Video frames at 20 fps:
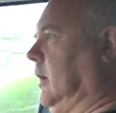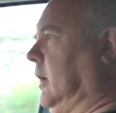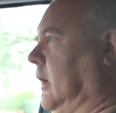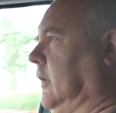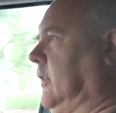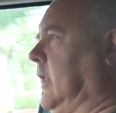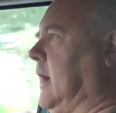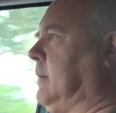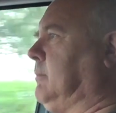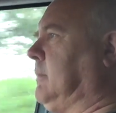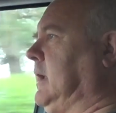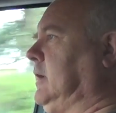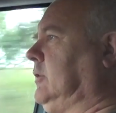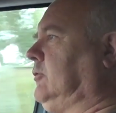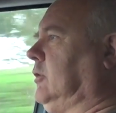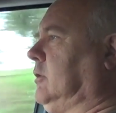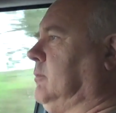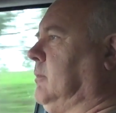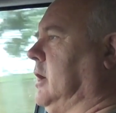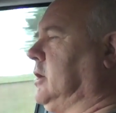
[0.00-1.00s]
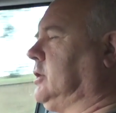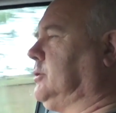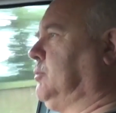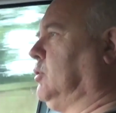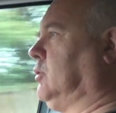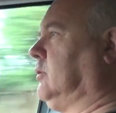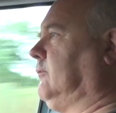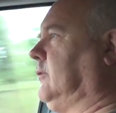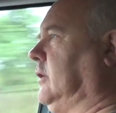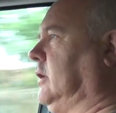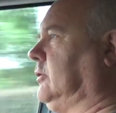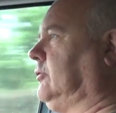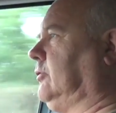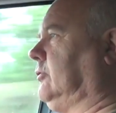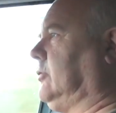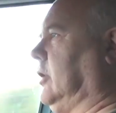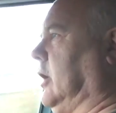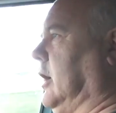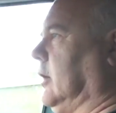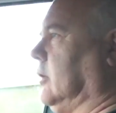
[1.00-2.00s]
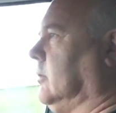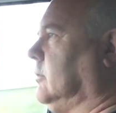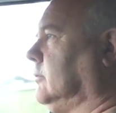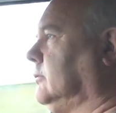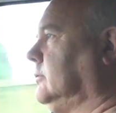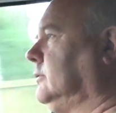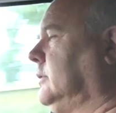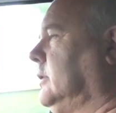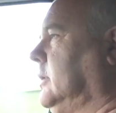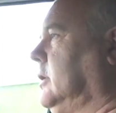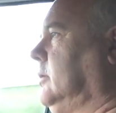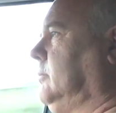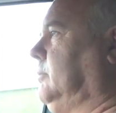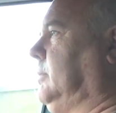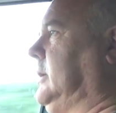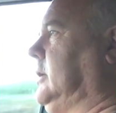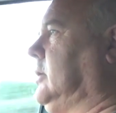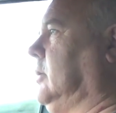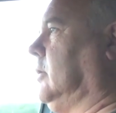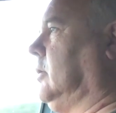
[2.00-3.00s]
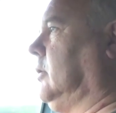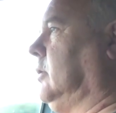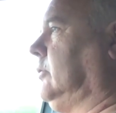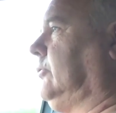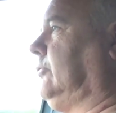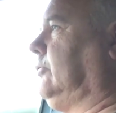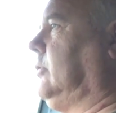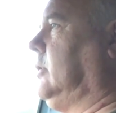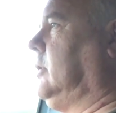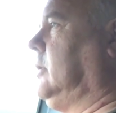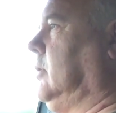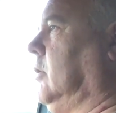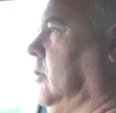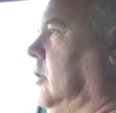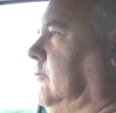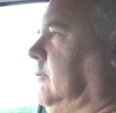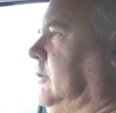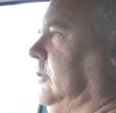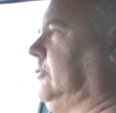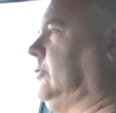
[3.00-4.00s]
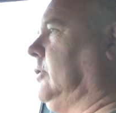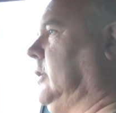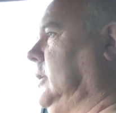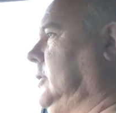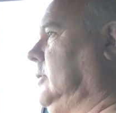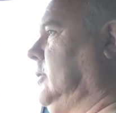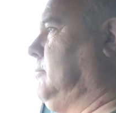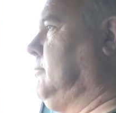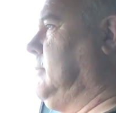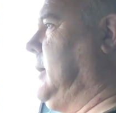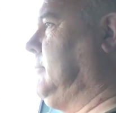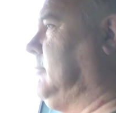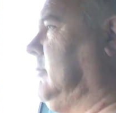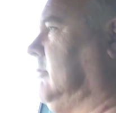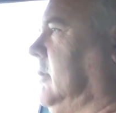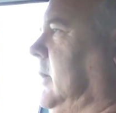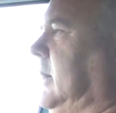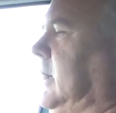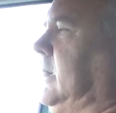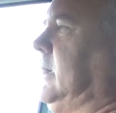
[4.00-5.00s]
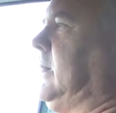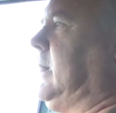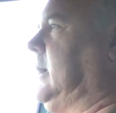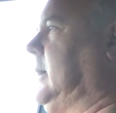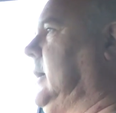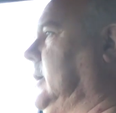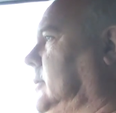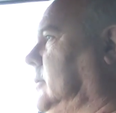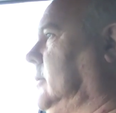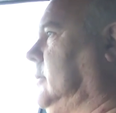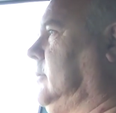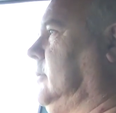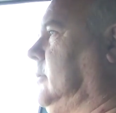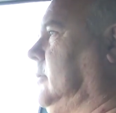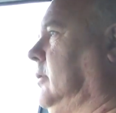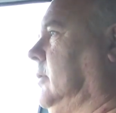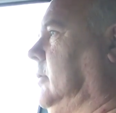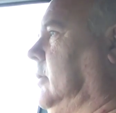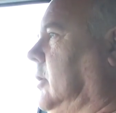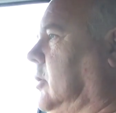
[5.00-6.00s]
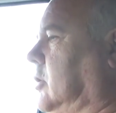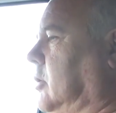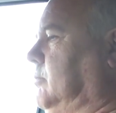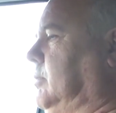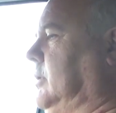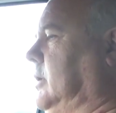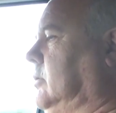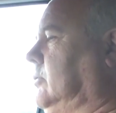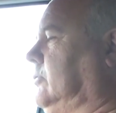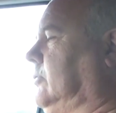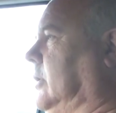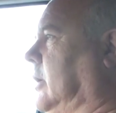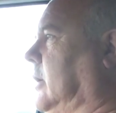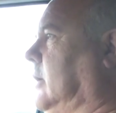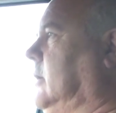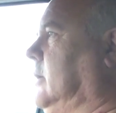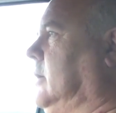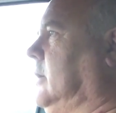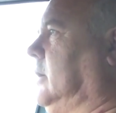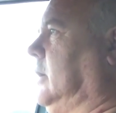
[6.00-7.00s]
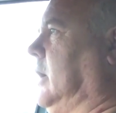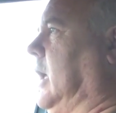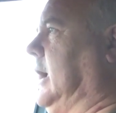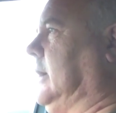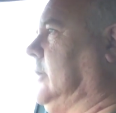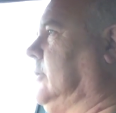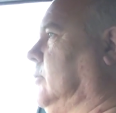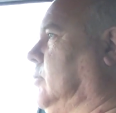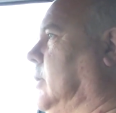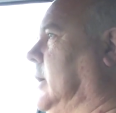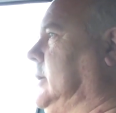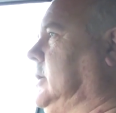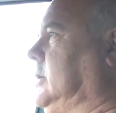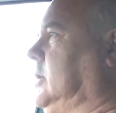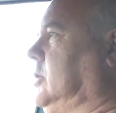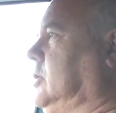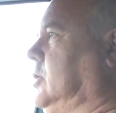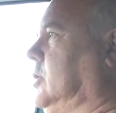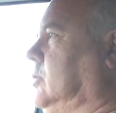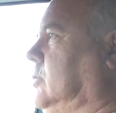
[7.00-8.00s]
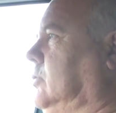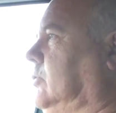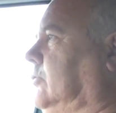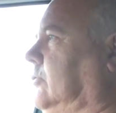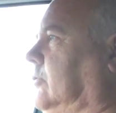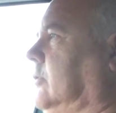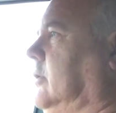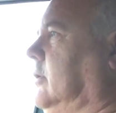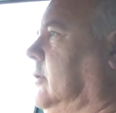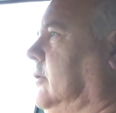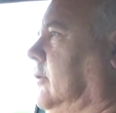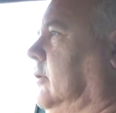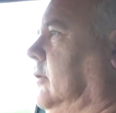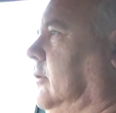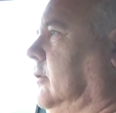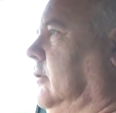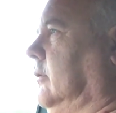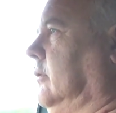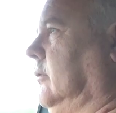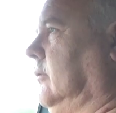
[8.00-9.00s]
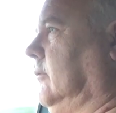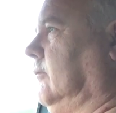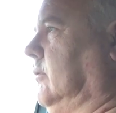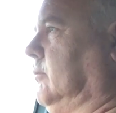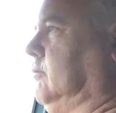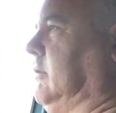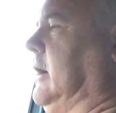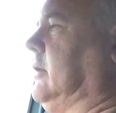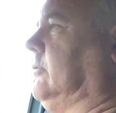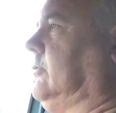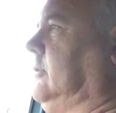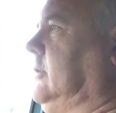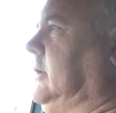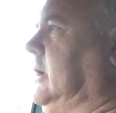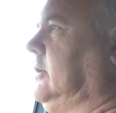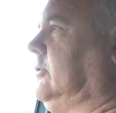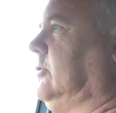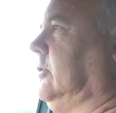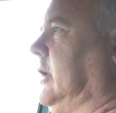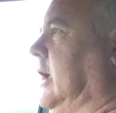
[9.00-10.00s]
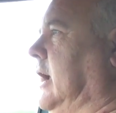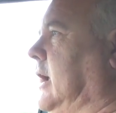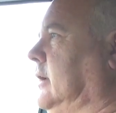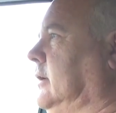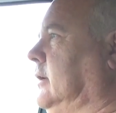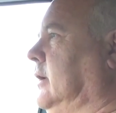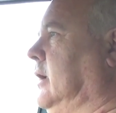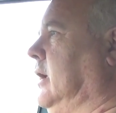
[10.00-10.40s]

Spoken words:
And that makes it much more versatile, because obviously the memory in a computer like the one you use for browsing the internet,